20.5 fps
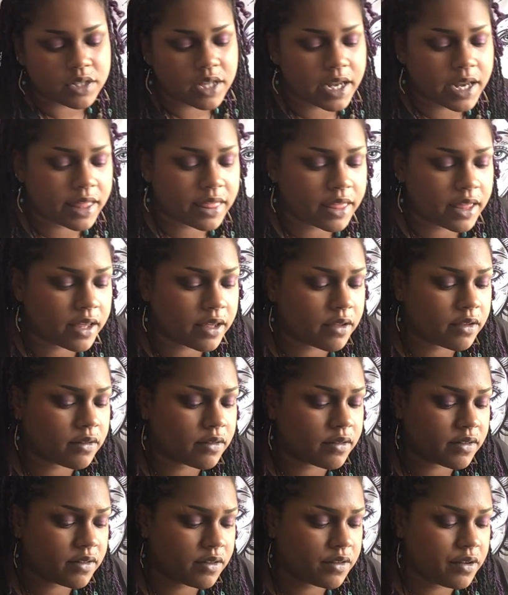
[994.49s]
Not I think.
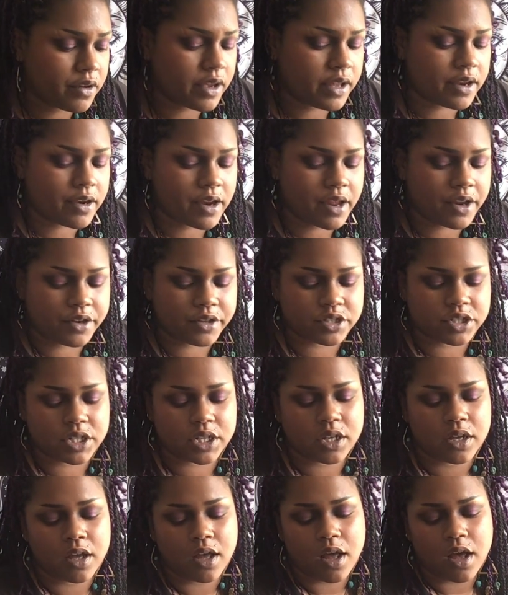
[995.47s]
It's in your hidden
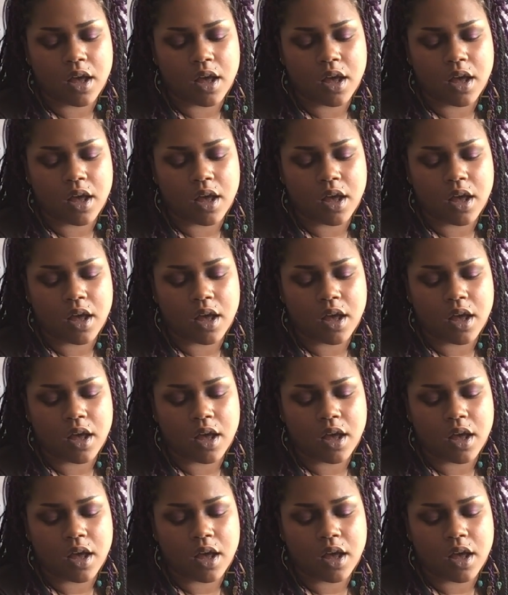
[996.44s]
energy.